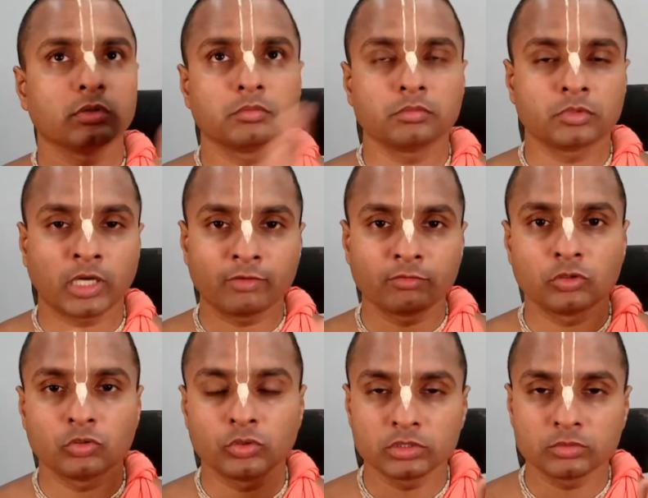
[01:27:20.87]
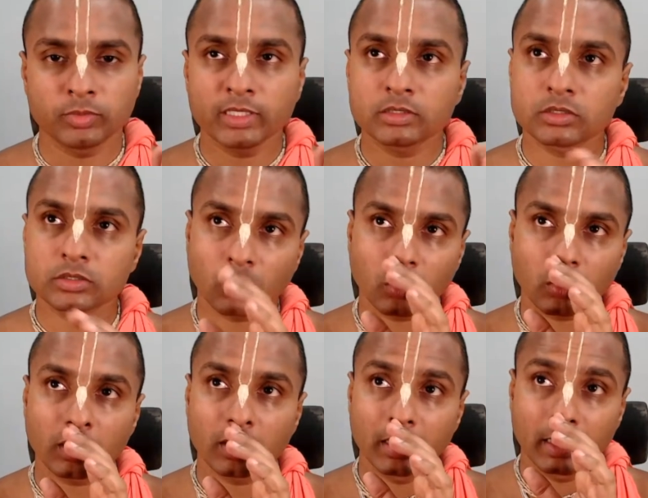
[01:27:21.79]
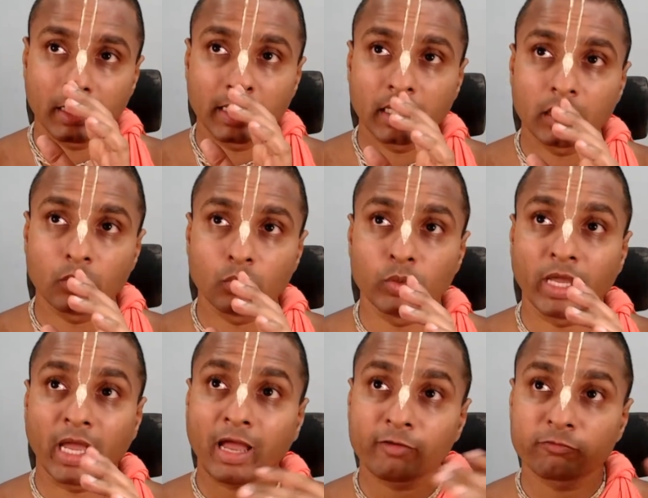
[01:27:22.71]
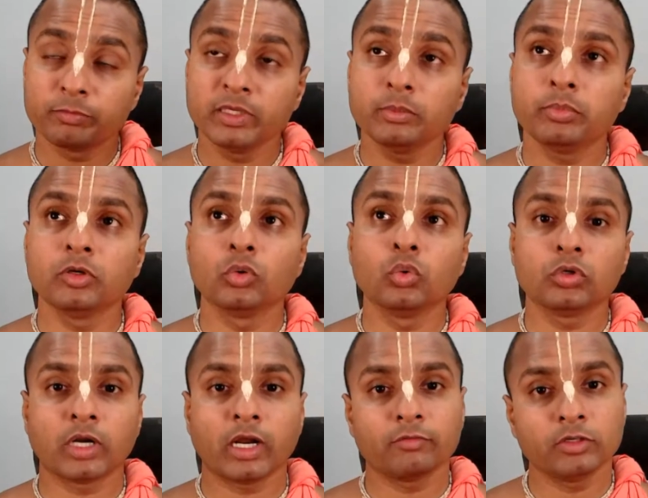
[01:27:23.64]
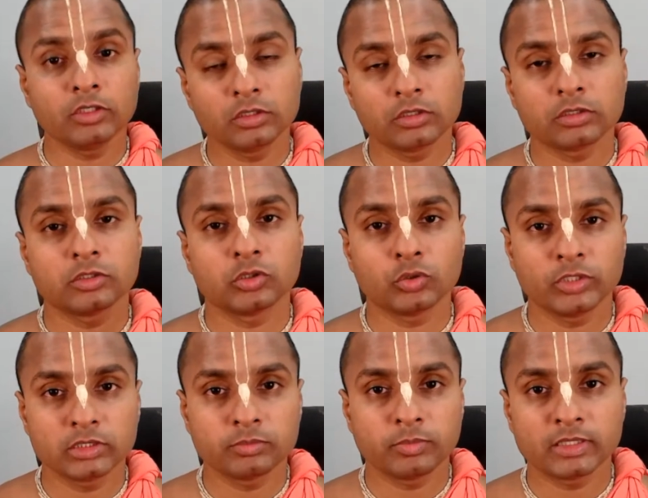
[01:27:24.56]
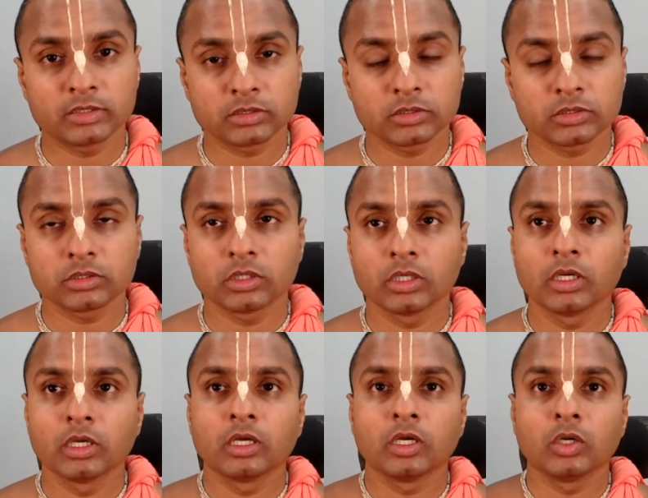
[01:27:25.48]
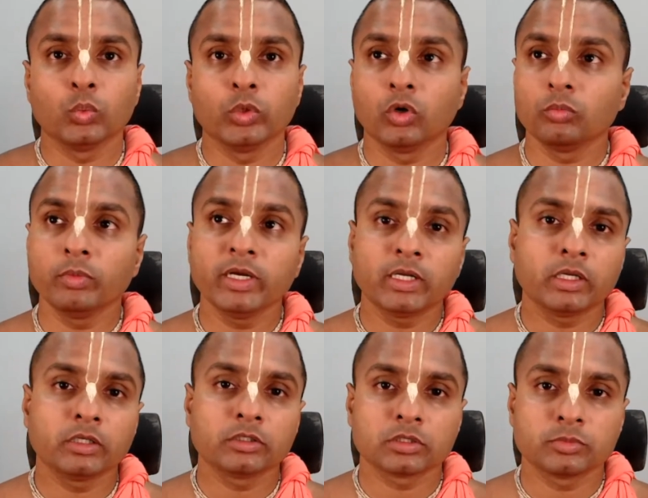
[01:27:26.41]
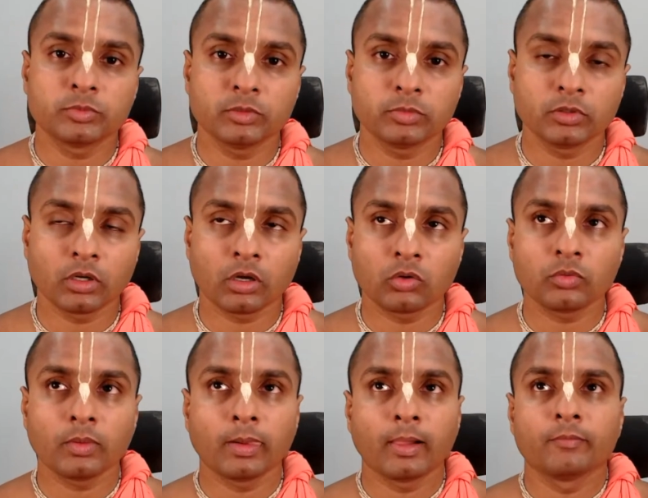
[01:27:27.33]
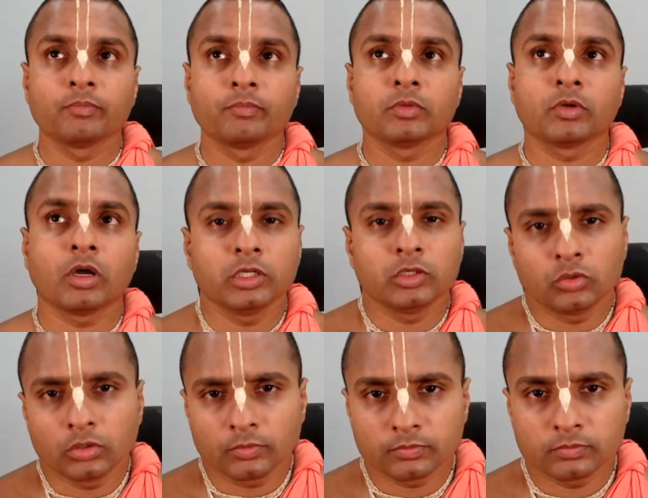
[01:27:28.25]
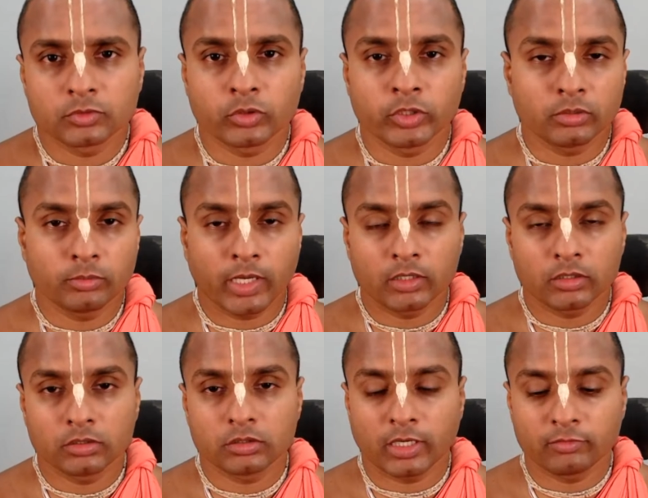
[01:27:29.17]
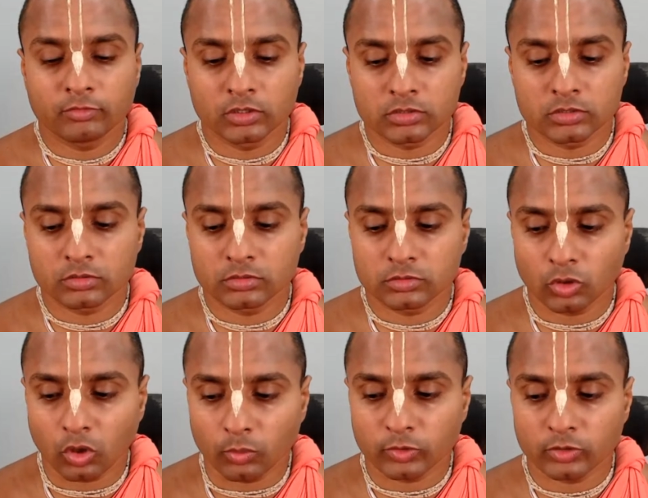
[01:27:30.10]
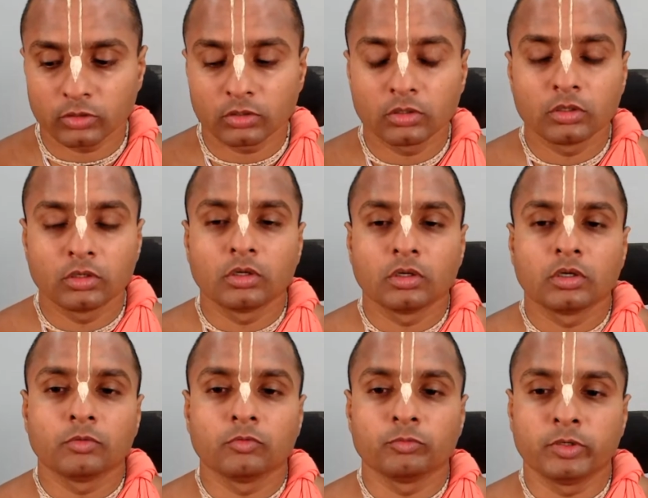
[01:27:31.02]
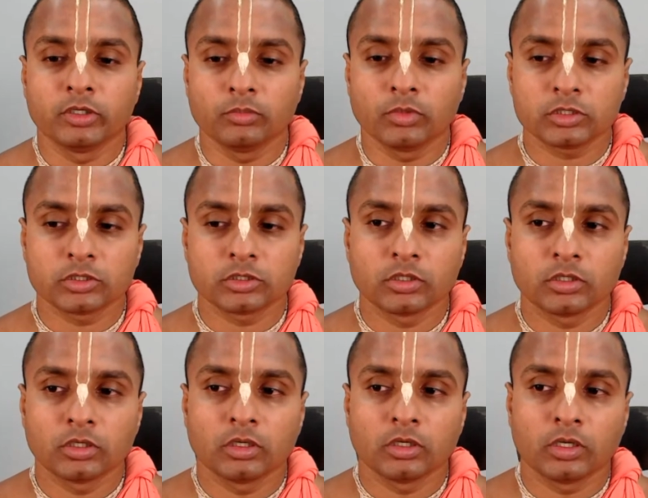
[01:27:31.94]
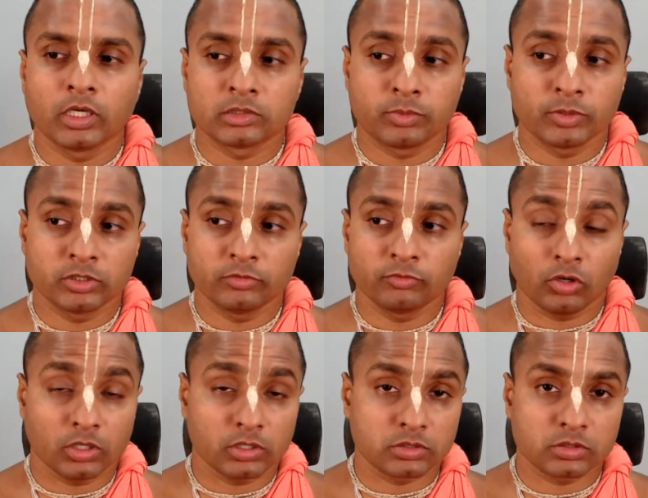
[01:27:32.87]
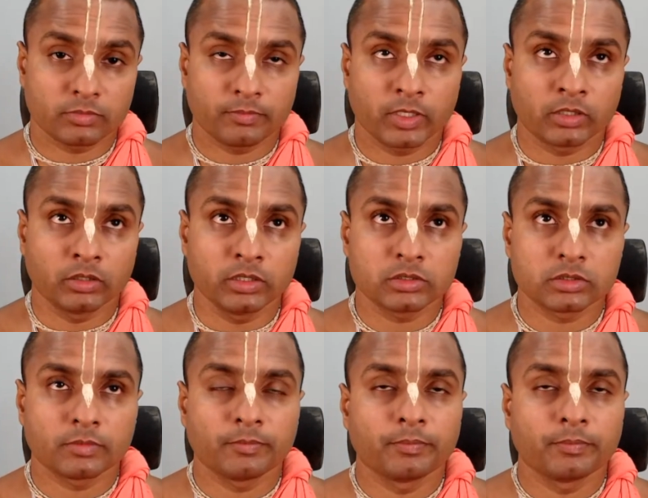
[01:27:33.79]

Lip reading: travel to these places, or we have people who traveled to these places. We don't meet any such people now. Kali Yuga. So interplanetary travel has stopped pretty much, especially for us at least.